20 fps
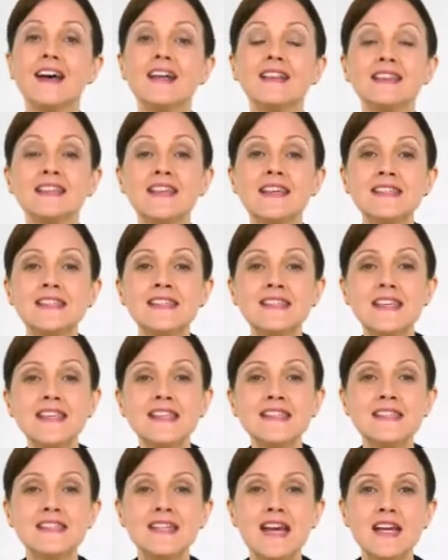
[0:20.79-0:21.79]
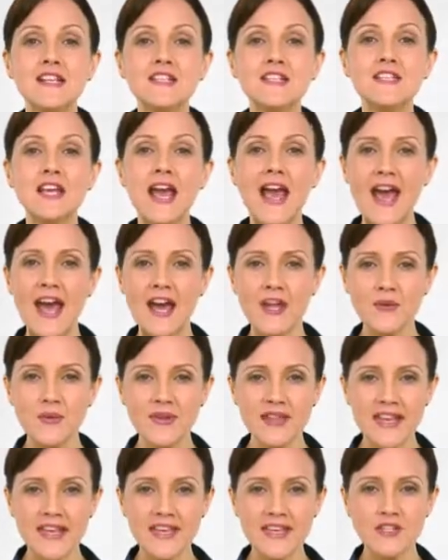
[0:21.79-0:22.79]
Listing such
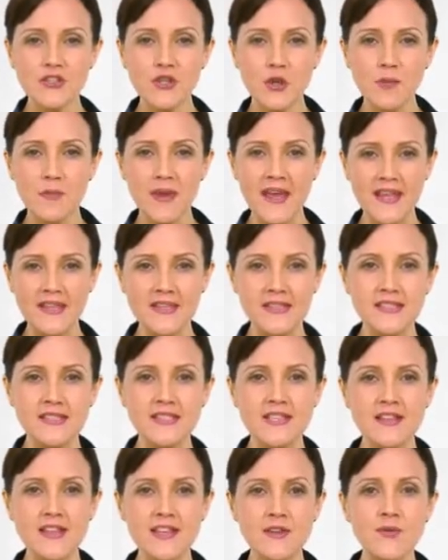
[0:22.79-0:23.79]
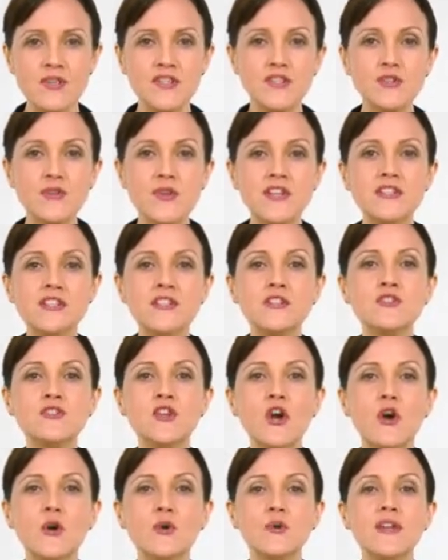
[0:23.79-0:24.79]
ad-related domains to the restricted
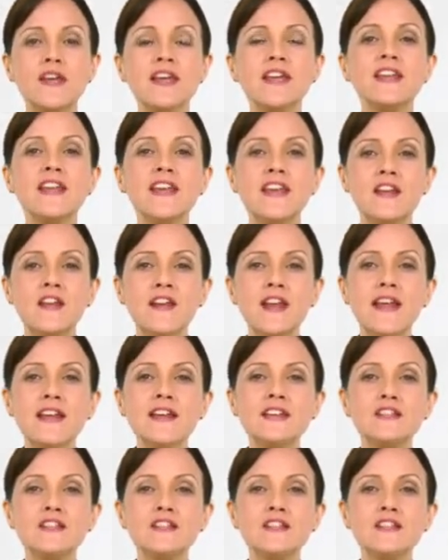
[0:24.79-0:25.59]
zone in Internet